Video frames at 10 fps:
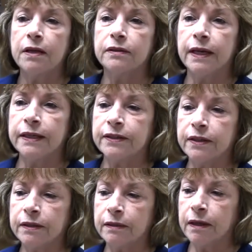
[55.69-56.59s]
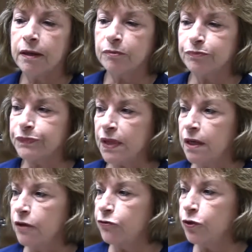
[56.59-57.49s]
Like
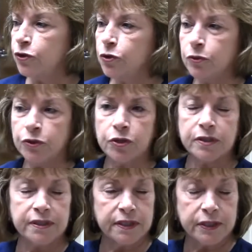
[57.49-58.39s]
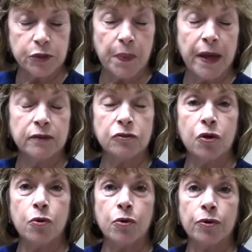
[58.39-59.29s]
you can see the spinal
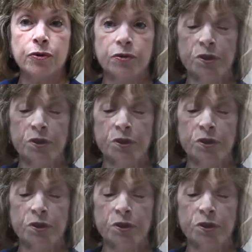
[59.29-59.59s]
cord,